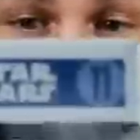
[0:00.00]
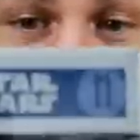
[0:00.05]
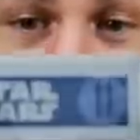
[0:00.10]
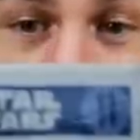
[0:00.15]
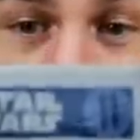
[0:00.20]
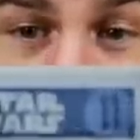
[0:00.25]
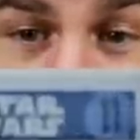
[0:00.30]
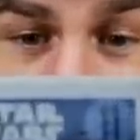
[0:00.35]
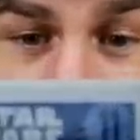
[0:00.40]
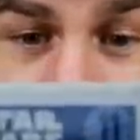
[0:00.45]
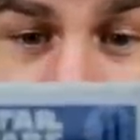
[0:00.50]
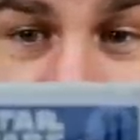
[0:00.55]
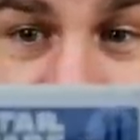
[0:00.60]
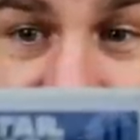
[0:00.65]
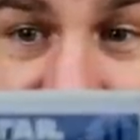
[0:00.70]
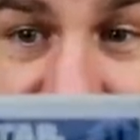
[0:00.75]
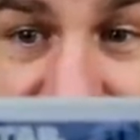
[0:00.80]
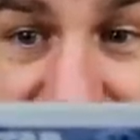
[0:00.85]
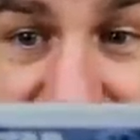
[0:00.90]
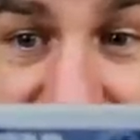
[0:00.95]
number
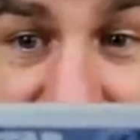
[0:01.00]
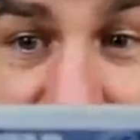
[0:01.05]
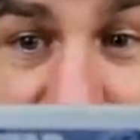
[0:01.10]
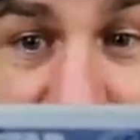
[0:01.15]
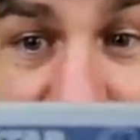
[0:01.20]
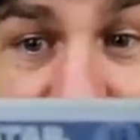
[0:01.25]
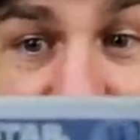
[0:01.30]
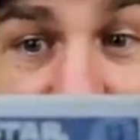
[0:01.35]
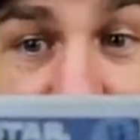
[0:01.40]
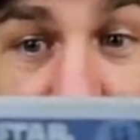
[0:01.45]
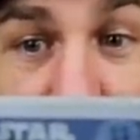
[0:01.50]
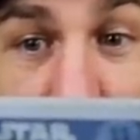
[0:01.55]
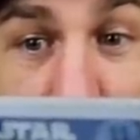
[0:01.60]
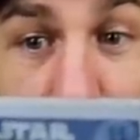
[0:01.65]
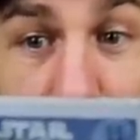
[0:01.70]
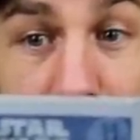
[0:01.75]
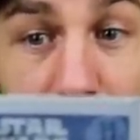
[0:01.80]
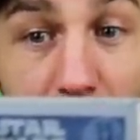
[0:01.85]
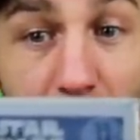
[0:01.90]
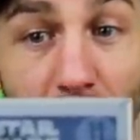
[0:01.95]
11,
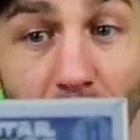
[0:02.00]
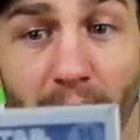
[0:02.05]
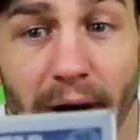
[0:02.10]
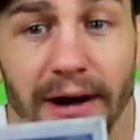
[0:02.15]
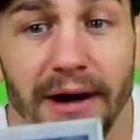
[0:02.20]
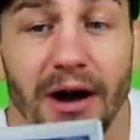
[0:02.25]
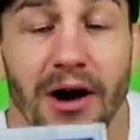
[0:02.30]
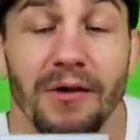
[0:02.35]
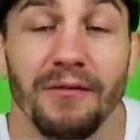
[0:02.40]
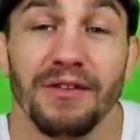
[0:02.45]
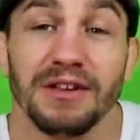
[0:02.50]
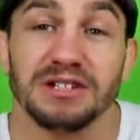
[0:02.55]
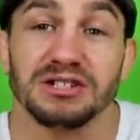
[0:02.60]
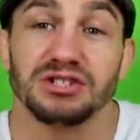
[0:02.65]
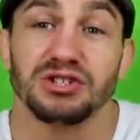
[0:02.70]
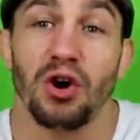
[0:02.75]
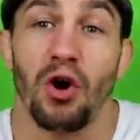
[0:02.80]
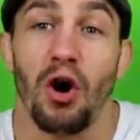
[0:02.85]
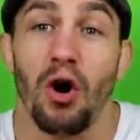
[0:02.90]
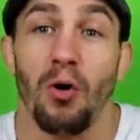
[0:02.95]
part of the
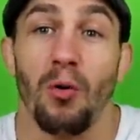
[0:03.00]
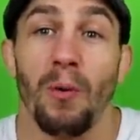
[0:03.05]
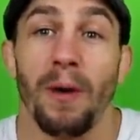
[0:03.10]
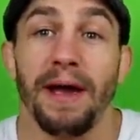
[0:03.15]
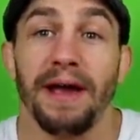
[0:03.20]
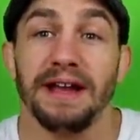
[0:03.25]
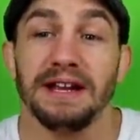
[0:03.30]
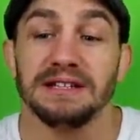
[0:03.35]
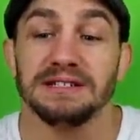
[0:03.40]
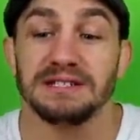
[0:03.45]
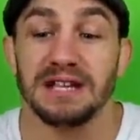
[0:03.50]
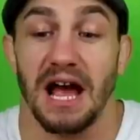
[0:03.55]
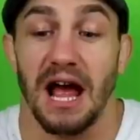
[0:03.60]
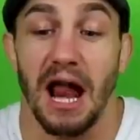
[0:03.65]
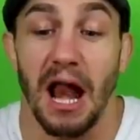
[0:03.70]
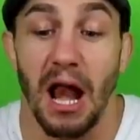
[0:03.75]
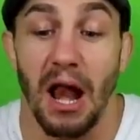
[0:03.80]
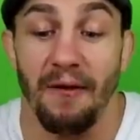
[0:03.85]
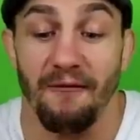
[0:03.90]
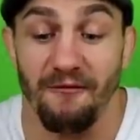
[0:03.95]
Star Wars
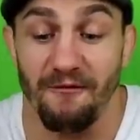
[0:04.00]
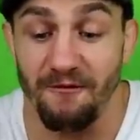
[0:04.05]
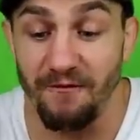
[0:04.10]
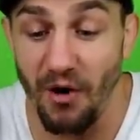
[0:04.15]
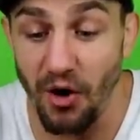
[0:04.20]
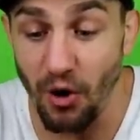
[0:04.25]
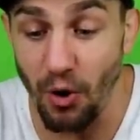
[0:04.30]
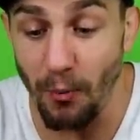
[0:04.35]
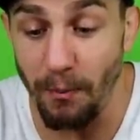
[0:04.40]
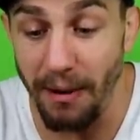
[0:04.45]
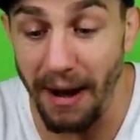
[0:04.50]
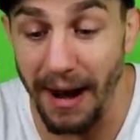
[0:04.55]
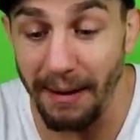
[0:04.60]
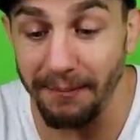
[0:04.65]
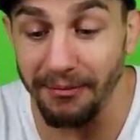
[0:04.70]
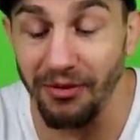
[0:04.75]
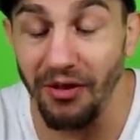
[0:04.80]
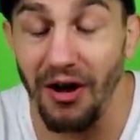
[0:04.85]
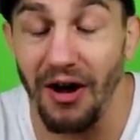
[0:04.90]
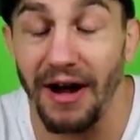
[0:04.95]
Funko
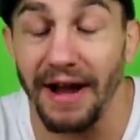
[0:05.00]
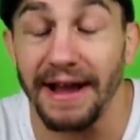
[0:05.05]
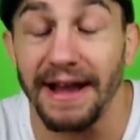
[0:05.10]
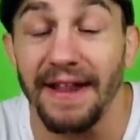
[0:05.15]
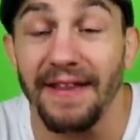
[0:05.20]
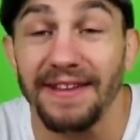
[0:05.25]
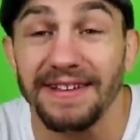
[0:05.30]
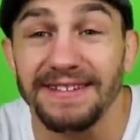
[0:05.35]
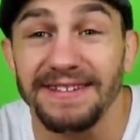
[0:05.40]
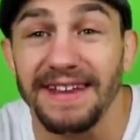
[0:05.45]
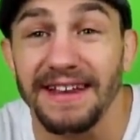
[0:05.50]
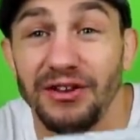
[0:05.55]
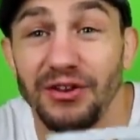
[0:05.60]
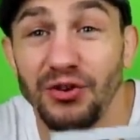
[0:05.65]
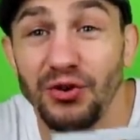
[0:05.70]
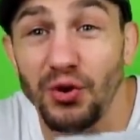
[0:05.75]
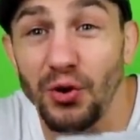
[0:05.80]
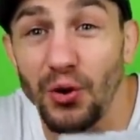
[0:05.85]
Pop line. This is a